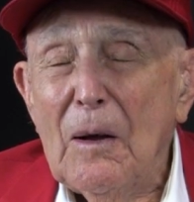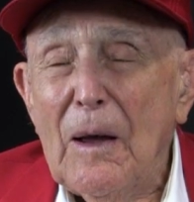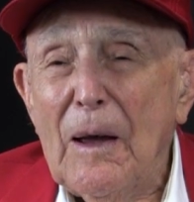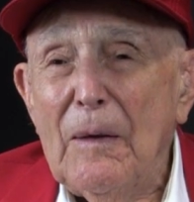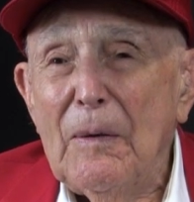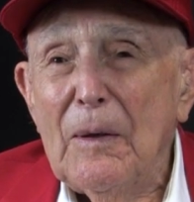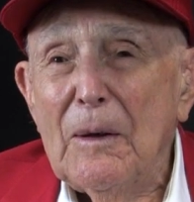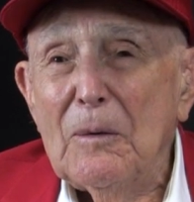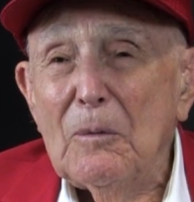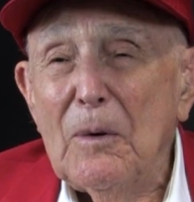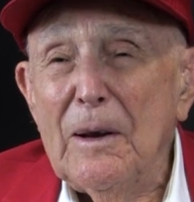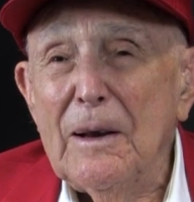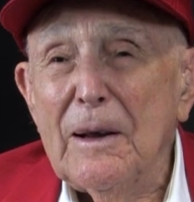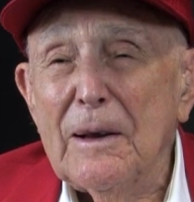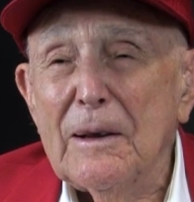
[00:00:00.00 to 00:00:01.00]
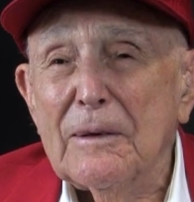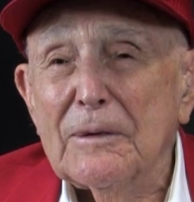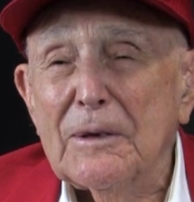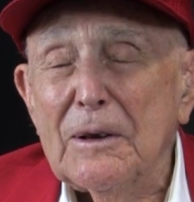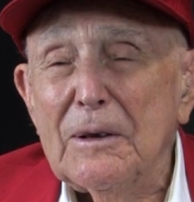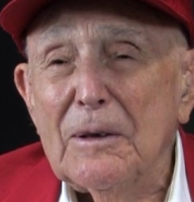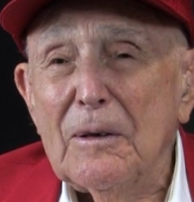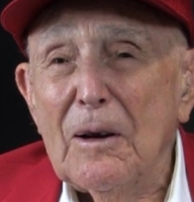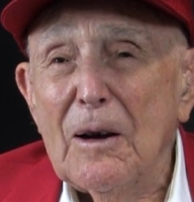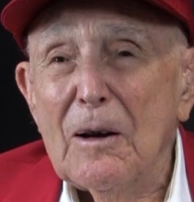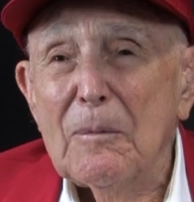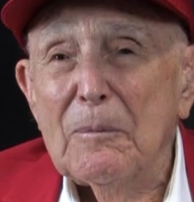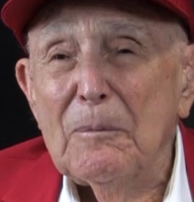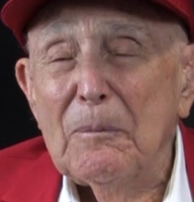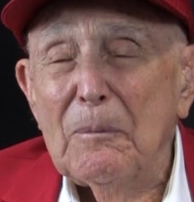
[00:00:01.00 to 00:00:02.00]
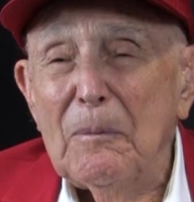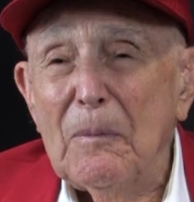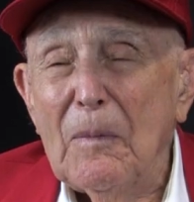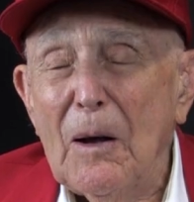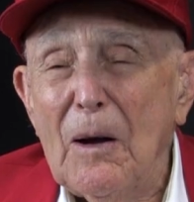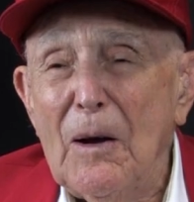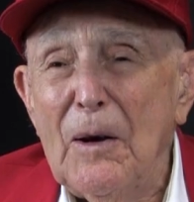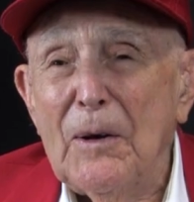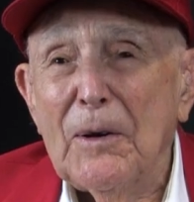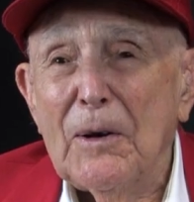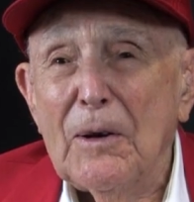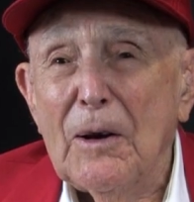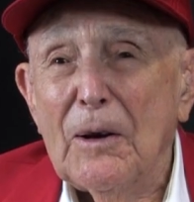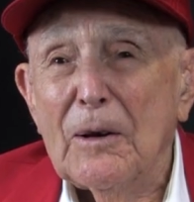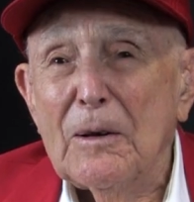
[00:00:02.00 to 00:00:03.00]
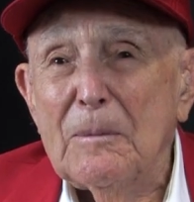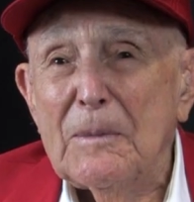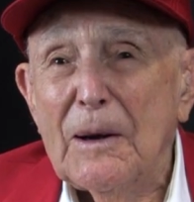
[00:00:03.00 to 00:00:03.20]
And we lived up Oniana.